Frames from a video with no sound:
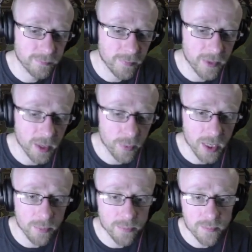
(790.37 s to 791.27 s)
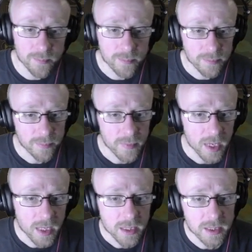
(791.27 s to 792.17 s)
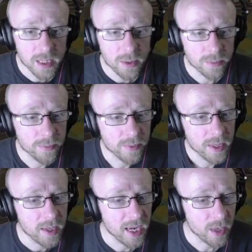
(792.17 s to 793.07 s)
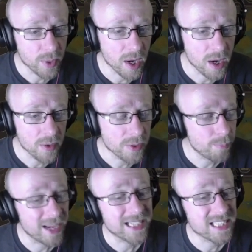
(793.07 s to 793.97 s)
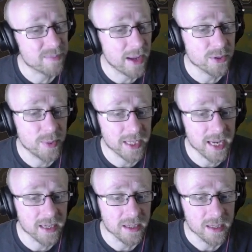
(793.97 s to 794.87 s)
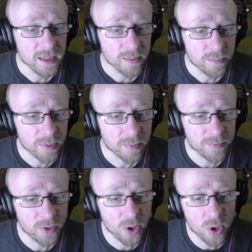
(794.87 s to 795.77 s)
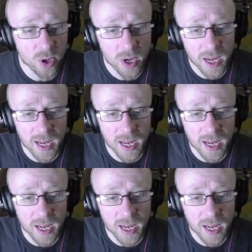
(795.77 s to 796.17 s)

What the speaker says: There we go. So here we are. The battle is about to begin. But before...